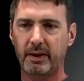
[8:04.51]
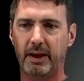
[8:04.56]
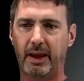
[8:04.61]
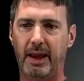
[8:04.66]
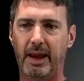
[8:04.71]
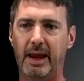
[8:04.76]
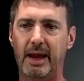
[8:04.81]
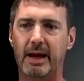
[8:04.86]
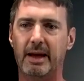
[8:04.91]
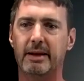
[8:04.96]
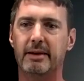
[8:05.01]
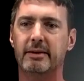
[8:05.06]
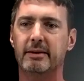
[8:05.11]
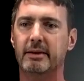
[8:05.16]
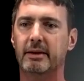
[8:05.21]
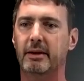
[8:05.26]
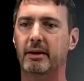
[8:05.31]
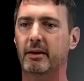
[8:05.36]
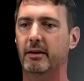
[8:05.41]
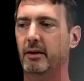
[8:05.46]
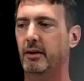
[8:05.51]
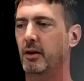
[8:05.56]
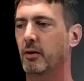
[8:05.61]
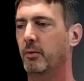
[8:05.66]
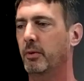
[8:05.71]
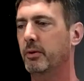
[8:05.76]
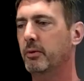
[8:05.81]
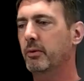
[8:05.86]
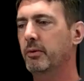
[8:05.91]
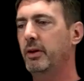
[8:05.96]
And we
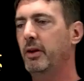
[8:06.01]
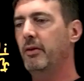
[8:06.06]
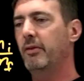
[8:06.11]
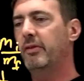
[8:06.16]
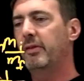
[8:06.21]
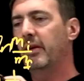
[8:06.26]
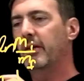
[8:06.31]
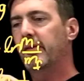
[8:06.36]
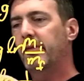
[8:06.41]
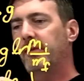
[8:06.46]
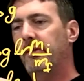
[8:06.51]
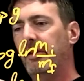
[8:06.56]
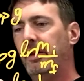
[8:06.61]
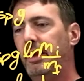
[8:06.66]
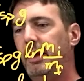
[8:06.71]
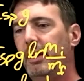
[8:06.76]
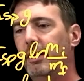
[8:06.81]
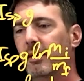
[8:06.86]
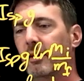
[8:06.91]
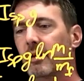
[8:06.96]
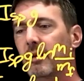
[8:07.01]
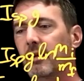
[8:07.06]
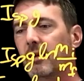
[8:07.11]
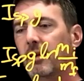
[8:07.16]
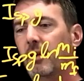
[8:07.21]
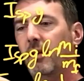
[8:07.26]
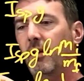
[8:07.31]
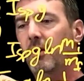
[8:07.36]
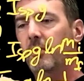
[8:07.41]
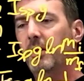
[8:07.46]
will use this here a
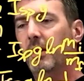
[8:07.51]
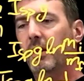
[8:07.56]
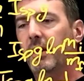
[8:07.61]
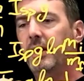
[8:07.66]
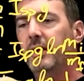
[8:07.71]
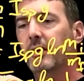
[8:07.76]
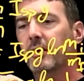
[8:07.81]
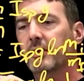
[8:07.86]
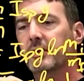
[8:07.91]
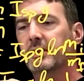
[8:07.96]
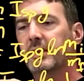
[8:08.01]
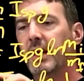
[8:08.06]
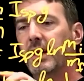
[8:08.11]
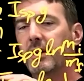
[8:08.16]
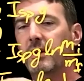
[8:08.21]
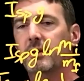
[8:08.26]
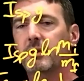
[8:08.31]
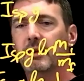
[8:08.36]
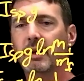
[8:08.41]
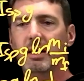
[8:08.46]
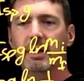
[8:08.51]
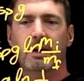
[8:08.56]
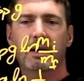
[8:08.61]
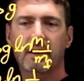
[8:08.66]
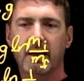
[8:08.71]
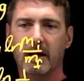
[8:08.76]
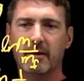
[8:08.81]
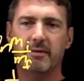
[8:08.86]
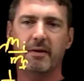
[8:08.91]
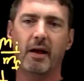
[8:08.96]
little bit later to kind of
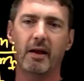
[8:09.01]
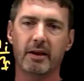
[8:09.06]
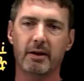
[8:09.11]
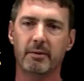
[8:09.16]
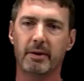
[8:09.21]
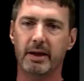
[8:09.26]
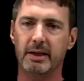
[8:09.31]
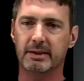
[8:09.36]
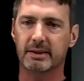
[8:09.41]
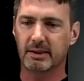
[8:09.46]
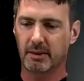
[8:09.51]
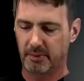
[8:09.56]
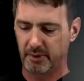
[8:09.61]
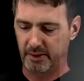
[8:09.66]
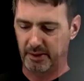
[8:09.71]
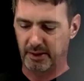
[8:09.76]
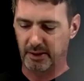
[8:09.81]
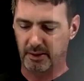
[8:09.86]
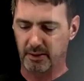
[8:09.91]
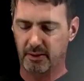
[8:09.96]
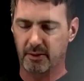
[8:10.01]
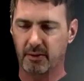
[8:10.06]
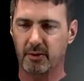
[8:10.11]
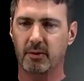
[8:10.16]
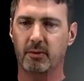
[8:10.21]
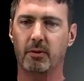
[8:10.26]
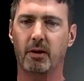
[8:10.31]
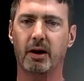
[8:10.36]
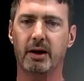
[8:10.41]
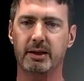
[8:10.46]
evaluate some of the
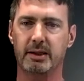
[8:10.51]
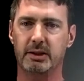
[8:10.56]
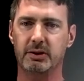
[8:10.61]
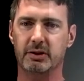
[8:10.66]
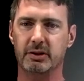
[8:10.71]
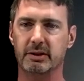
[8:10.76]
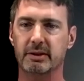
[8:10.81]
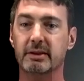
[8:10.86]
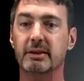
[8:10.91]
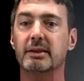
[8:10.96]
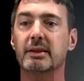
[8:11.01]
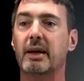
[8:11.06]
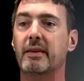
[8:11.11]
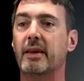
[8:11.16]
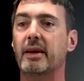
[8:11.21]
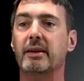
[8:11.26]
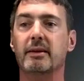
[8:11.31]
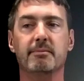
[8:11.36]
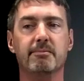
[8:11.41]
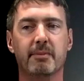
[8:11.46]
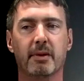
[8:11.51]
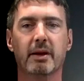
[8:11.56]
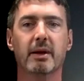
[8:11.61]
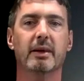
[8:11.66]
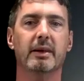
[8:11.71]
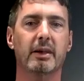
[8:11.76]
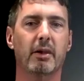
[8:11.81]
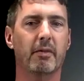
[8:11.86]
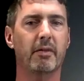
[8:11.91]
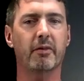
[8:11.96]
rocket engines. And then,
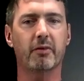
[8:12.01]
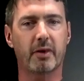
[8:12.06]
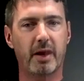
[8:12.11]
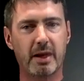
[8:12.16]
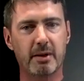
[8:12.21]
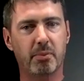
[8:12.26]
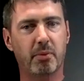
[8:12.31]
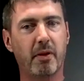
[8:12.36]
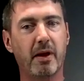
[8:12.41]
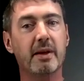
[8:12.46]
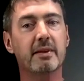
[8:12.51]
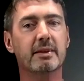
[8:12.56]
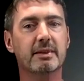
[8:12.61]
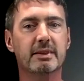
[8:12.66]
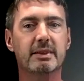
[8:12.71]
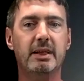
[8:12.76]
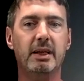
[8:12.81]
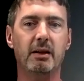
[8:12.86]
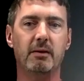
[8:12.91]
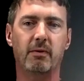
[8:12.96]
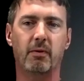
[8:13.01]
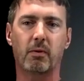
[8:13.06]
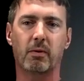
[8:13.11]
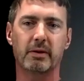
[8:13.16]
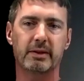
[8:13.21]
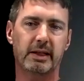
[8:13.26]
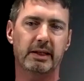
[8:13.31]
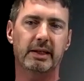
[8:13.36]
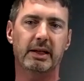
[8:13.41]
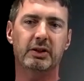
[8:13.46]
this will kind of plant the seed for
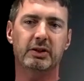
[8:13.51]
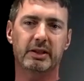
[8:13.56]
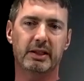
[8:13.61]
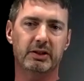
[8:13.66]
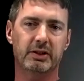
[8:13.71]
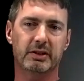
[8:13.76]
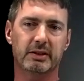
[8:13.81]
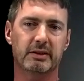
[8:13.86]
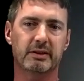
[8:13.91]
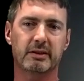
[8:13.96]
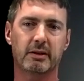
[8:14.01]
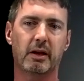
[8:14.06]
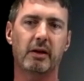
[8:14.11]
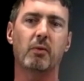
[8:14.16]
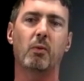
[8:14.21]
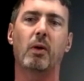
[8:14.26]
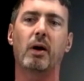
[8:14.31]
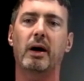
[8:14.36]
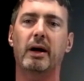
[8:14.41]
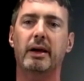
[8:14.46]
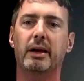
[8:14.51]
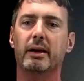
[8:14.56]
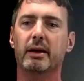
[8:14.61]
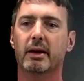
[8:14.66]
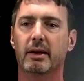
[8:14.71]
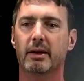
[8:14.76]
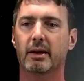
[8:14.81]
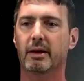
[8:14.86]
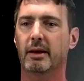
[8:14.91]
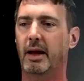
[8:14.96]
detonation engines and why,
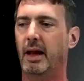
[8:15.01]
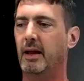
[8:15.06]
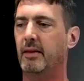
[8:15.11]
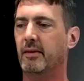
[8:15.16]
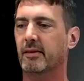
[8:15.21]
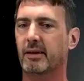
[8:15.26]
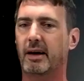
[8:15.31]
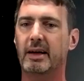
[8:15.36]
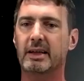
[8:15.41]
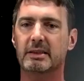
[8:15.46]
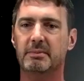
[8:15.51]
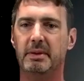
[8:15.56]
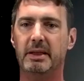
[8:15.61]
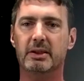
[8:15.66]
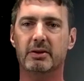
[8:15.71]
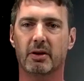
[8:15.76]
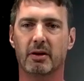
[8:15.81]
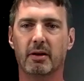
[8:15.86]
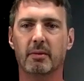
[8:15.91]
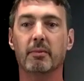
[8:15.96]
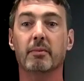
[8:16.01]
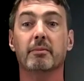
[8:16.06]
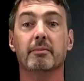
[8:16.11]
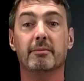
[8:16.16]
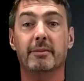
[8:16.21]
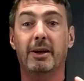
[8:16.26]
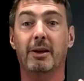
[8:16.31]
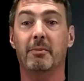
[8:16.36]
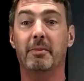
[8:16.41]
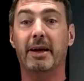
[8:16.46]
hey, this ISP term,
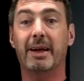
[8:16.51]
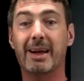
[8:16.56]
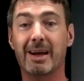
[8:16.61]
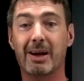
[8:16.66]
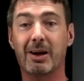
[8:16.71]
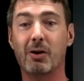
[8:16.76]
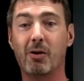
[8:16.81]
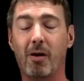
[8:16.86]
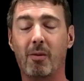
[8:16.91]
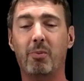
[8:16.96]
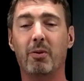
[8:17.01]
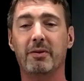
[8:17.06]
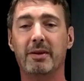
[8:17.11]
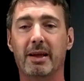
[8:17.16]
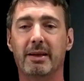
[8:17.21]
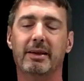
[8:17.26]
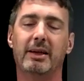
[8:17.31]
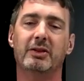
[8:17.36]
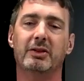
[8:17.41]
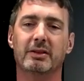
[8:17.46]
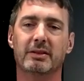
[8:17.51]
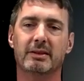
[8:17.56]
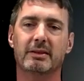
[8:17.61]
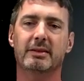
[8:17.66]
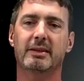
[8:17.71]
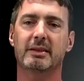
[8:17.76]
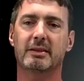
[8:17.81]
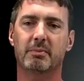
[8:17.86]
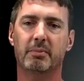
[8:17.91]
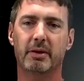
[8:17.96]
making it go up with detonations
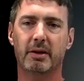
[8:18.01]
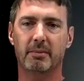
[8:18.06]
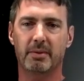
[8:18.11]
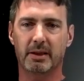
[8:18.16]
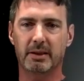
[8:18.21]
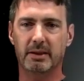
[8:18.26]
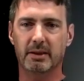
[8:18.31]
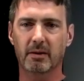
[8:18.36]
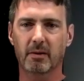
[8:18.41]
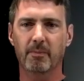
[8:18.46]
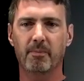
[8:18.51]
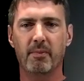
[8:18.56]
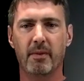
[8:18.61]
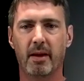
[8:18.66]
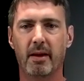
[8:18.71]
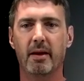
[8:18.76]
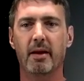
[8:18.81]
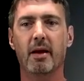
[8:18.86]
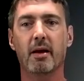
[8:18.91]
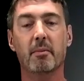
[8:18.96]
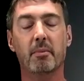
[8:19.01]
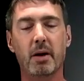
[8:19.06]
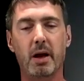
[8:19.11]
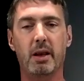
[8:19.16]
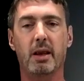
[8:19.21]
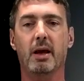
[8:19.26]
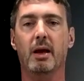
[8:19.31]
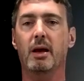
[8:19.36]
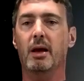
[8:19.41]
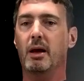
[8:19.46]
is a pretty big deal. But
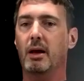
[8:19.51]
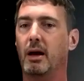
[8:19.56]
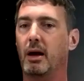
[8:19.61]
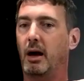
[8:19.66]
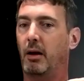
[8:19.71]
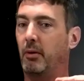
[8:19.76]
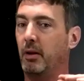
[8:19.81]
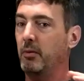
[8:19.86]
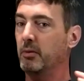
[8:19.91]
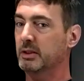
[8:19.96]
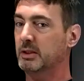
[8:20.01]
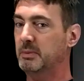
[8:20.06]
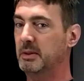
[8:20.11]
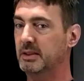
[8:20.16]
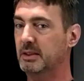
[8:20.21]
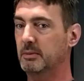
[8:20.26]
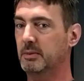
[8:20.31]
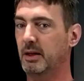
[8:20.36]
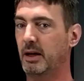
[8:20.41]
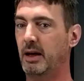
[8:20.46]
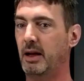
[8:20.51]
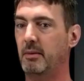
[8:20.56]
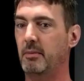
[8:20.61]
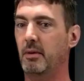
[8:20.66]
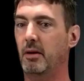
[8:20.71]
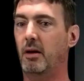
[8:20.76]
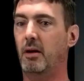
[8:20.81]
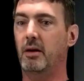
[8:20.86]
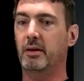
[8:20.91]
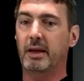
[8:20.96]
I really want to spend some time
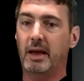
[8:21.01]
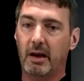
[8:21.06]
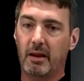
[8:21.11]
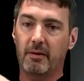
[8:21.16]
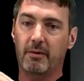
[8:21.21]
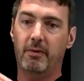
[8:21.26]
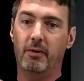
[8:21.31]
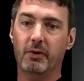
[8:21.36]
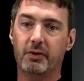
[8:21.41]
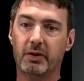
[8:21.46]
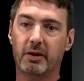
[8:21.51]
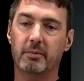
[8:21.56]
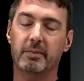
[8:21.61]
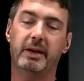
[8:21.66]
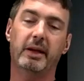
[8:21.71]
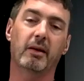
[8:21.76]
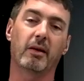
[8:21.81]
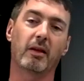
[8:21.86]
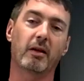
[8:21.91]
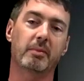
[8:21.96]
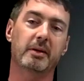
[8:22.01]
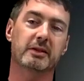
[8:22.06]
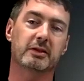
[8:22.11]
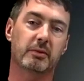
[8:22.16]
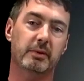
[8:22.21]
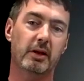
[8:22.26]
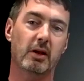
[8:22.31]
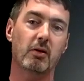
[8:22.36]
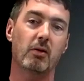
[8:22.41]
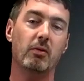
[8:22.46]
on kind of the full term here a little bit, so we
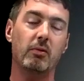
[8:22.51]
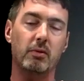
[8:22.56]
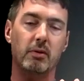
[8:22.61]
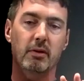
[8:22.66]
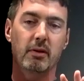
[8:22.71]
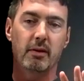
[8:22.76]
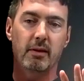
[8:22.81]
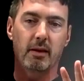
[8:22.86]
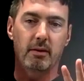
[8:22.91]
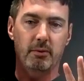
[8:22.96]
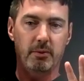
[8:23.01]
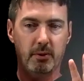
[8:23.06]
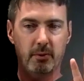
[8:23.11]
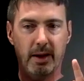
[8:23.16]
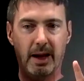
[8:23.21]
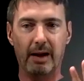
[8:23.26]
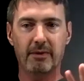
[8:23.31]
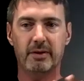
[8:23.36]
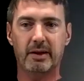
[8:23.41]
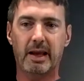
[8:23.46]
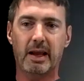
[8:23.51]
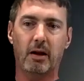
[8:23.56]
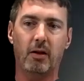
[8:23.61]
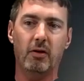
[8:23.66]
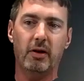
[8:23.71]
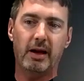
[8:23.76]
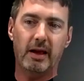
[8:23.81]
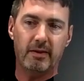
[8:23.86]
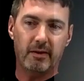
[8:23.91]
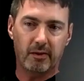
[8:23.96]
know that we have to kind of
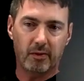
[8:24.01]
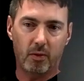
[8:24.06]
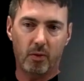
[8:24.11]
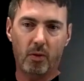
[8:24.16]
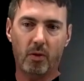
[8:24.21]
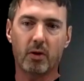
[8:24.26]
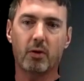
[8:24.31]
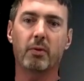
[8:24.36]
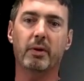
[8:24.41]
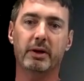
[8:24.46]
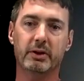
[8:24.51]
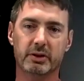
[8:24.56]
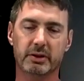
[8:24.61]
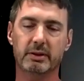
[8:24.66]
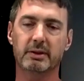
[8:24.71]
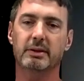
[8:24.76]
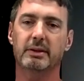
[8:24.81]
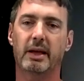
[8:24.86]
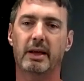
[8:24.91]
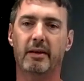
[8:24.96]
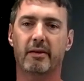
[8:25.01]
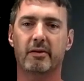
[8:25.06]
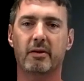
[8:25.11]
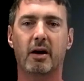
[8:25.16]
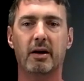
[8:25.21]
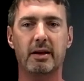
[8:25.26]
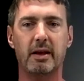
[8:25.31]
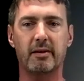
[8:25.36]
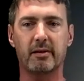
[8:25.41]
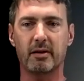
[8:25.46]
look at this whole equation, and it's
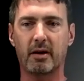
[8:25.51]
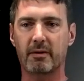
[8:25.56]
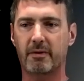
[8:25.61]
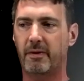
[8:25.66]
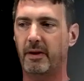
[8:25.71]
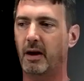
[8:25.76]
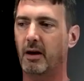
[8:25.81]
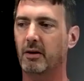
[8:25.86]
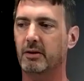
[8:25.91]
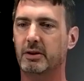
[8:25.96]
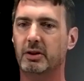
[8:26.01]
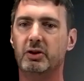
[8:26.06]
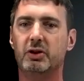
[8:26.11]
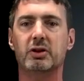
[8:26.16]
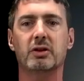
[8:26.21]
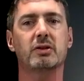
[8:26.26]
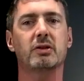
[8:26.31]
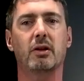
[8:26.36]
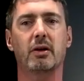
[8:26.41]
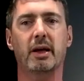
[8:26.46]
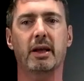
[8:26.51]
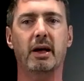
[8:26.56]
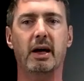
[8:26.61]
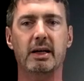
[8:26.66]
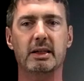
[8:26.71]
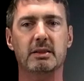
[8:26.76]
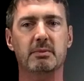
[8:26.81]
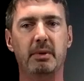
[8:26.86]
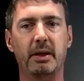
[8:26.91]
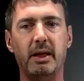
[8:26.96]
not fair to just look at
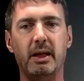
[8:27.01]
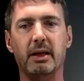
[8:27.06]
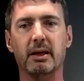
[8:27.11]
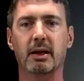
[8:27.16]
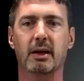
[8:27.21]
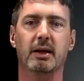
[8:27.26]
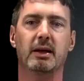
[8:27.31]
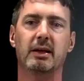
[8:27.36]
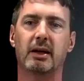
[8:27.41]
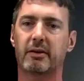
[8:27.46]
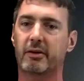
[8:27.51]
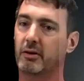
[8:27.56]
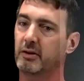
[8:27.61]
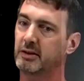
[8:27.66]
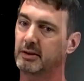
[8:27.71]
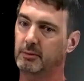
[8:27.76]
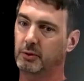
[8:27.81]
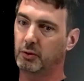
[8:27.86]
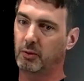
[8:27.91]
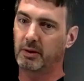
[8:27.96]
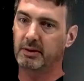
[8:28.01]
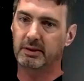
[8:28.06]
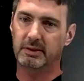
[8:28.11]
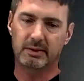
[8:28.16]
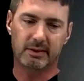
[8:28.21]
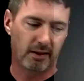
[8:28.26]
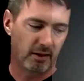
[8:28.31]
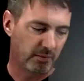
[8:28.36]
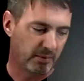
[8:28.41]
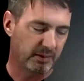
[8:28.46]
ISP because there are some choices a
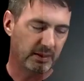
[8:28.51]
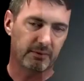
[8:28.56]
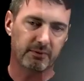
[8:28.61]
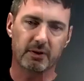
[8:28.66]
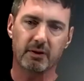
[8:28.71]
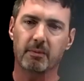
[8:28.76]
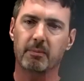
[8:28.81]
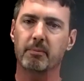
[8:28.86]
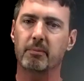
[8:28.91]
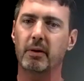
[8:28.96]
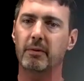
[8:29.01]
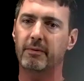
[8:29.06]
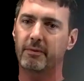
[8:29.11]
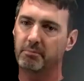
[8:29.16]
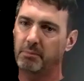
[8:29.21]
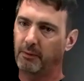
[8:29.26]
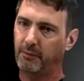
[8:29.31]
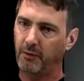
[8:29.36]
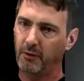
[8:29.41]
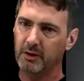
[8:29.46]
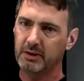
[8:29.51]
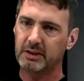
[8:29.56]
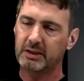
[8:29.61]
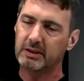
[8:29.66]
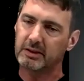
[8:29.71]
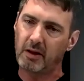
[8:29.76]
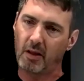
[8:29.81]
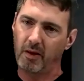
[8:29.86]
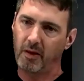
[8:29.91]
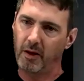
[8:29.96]
little bit different. But first,
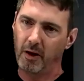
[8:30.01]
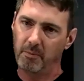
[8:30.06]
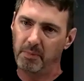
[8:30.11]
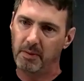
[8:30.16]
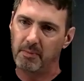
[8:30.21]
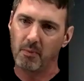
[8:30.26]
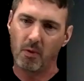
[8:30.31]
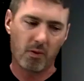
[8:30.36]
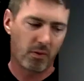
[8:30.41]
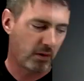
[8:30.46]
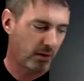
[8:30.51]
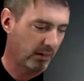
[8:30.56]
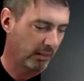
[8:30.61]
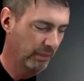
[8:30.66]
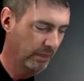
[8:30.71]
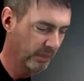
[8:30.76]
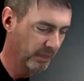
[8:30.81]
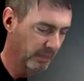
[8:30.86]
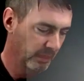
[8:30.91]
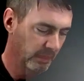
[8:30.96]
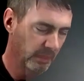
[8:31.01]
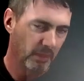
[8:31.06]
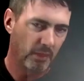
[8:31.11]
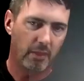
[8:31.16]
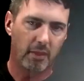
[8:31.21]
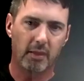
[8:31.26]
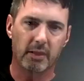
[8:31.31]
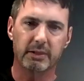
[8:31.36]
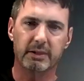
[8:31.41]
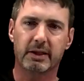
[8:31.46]
just a little bit more
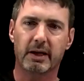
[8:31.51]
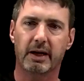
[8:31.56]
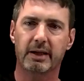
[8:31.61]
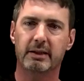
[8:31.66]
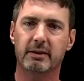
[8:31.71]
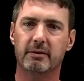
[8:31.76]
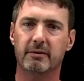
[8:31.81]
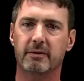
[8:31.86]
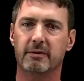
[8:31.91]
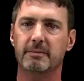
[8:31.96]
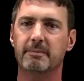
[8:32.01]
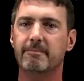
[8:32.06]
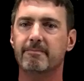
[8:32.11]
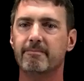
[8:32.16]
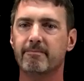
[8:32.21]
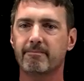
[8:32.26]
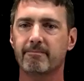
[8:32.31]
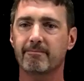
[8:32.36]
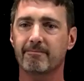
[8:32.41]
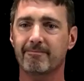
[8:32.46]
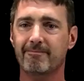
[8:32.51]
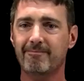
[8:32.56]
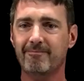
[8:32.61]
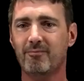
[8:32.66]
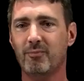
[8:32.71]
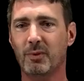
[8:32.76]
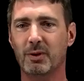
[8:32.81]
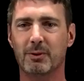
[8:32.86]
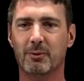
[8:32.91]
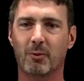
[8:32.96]
on kind of
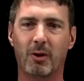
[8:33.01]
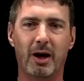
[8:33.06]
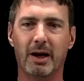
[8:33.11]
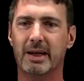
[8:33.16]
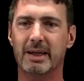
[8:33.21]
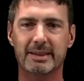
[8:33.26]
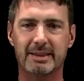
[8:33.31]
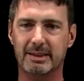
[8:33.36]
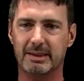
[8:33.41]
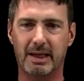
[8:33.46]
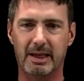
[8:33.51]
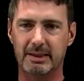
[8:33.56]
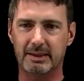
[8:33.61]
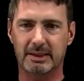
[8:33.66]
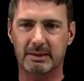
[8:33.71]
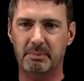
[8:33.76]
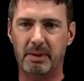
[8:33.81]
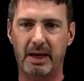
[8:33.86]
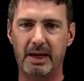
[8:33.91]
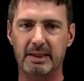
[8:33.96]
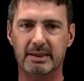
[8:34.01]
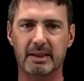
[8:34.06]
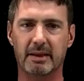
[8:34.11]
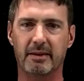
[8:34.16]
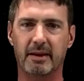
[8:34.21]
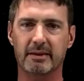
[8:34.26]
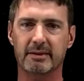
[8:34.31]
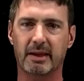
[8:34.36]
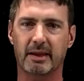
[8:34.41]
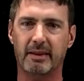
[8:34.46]
rockets and space and
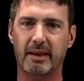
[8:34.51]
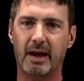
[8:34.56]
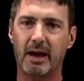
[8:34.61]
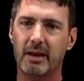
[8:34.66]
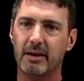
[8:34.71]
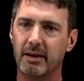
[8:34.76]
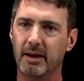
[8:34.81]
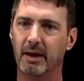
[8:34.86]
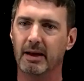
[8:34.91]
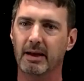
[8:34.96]
things like that.